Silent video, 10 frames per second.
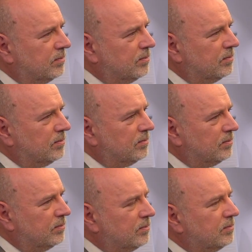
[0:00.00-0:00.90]

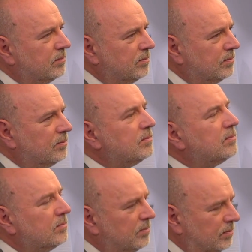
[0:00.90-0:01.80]

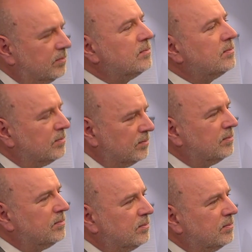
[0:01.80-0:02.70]

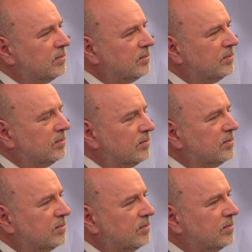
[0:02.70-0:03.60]

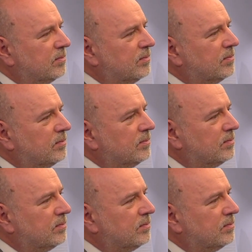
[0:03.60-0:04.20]
This person isn't speaking.